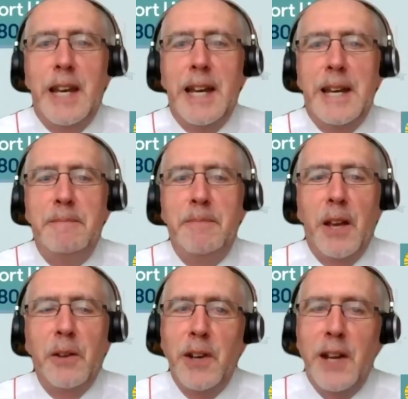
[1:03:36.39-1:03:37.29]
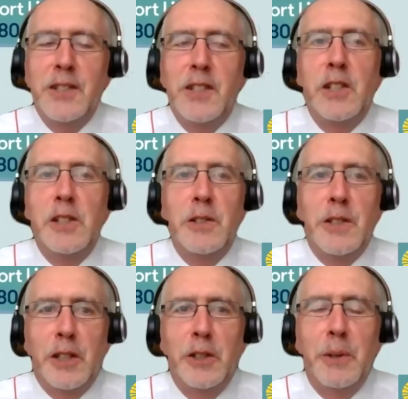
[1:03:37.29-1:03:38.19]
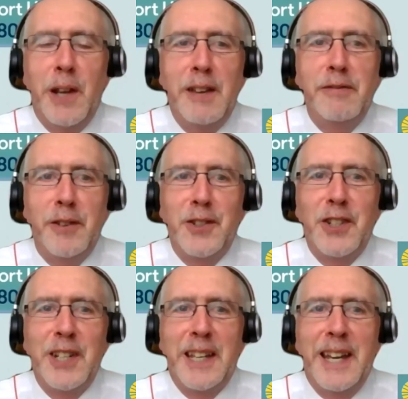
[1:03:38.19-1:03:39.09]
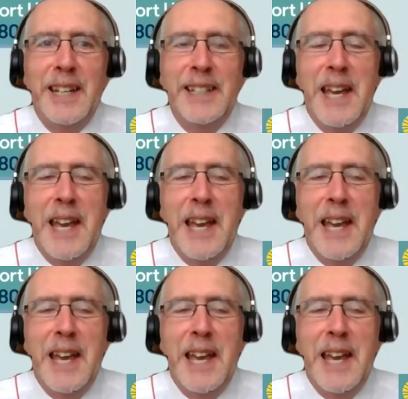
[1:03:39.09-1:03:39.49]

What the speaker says: I'm going to ask you to use the Q&A function again.